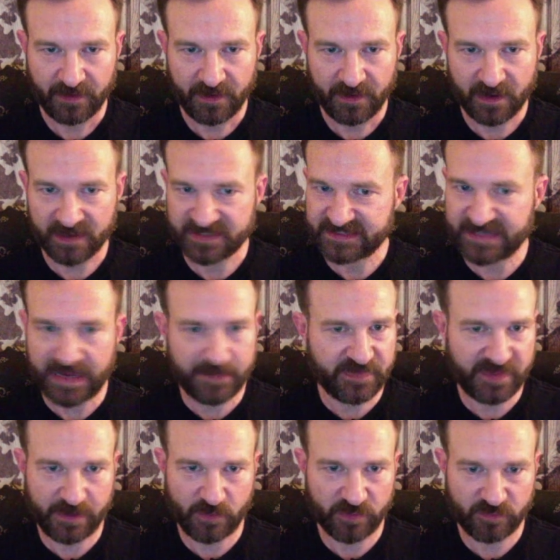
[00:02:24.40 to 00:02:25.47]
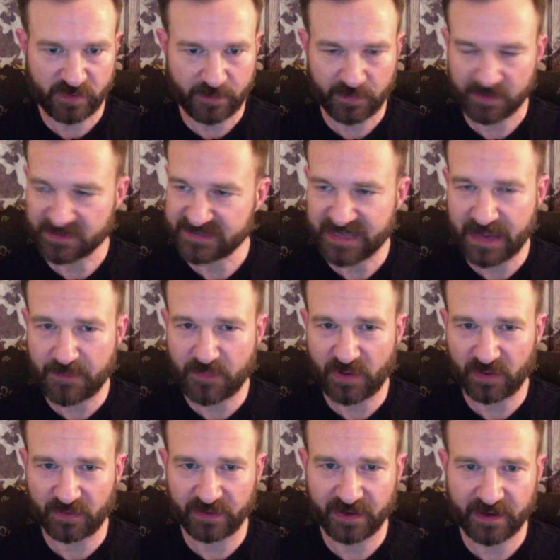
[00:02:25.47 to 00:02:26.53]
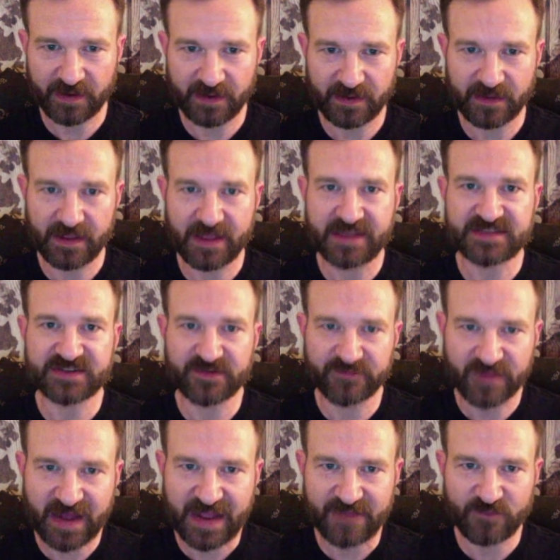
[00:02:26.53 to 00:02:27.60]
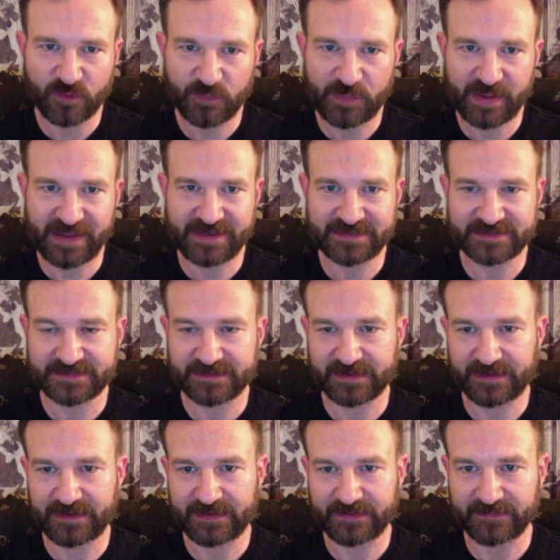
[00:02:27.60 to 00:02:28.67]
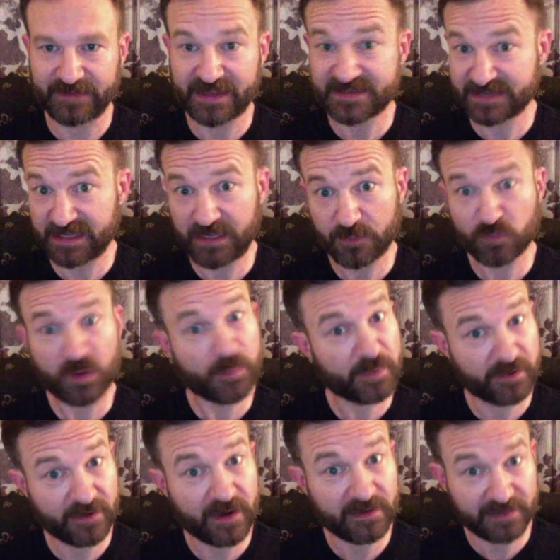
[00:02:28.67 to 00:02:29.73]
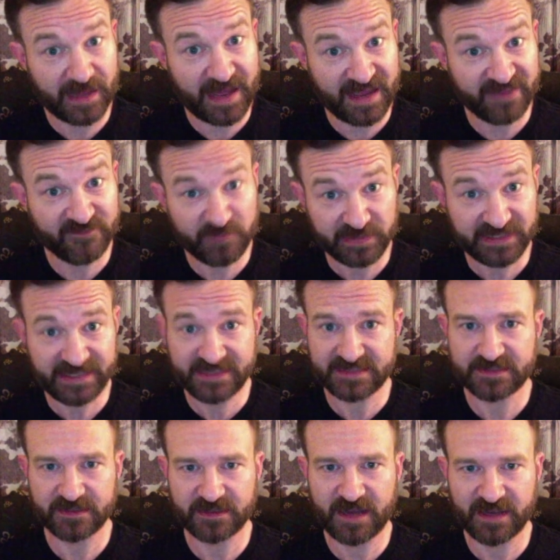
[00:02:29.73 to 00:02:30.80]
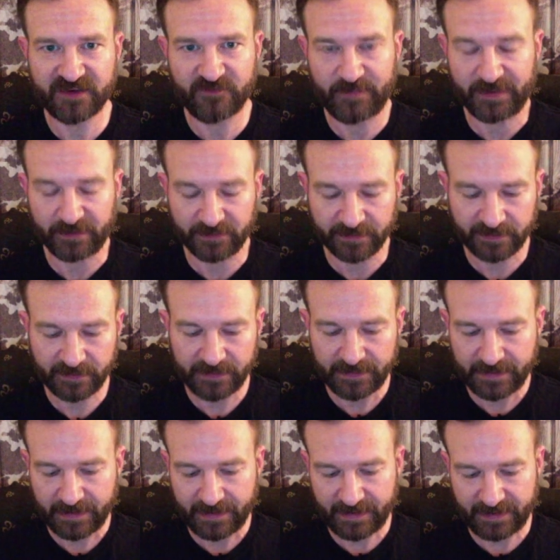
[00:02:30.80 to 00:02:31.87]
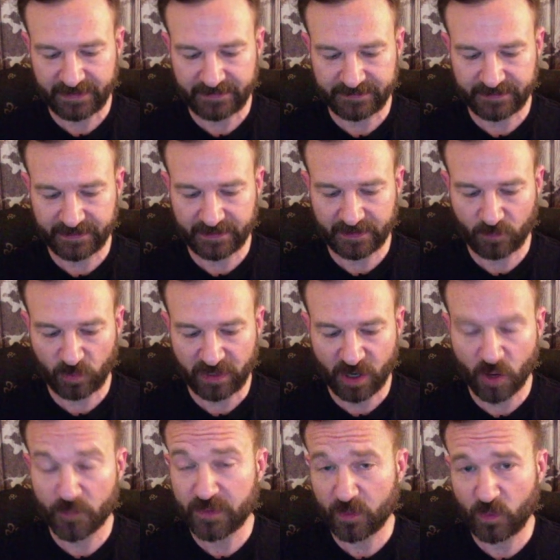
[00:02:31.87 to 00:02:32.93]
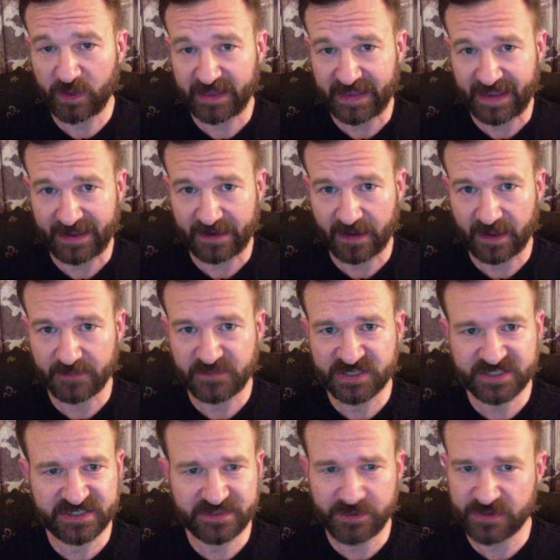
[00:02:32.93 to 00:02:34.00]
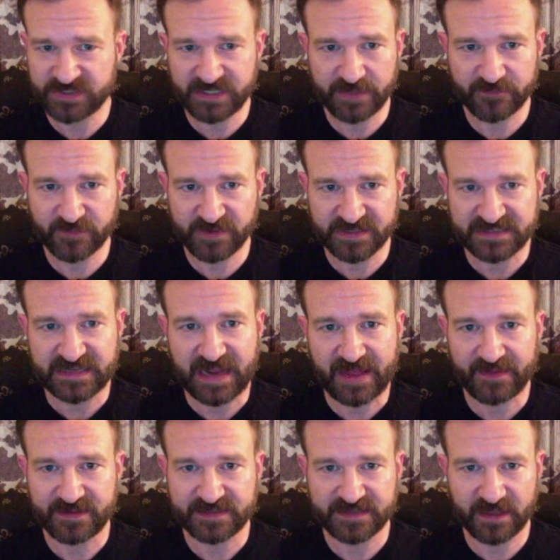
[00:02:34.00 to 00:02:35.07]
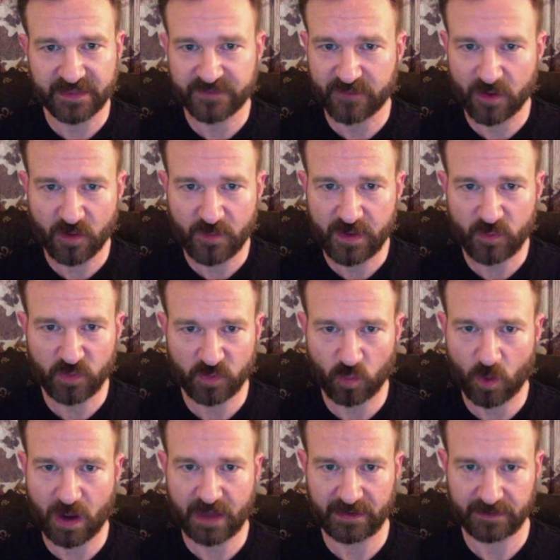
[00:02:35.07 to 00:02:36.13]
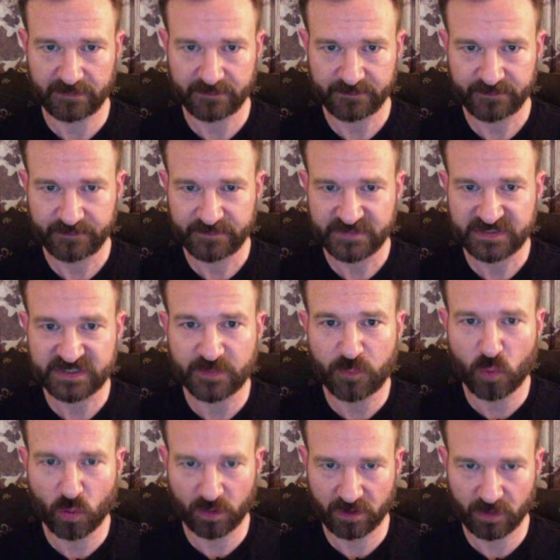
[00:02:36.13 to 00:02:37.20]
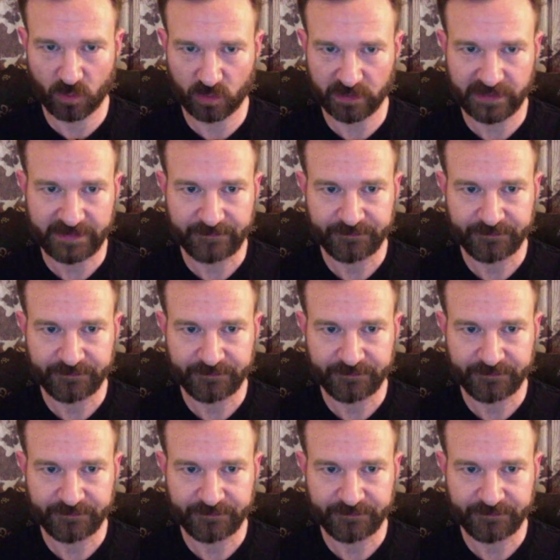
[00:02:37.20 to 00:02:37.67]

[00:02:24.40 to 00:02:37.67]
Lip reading: Same thing with Ripper, same build, a survival-based, let's keep Ripper alive, please, kind of build. And we hope that we can. I'm just using him for the silence. I'll throw him in with Walla, supporter only.